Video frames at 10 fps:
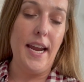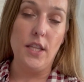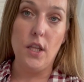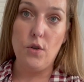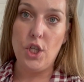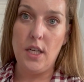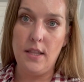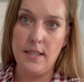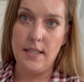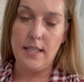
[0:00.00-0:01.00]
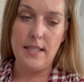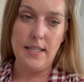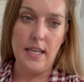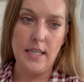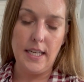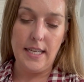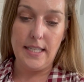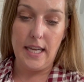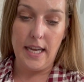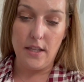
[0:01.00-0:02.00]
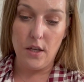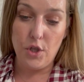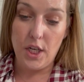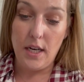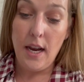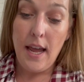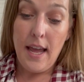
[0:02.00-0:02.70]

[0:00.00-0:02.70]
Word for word: Hand Lotion. This is the sanitizing hand lotion.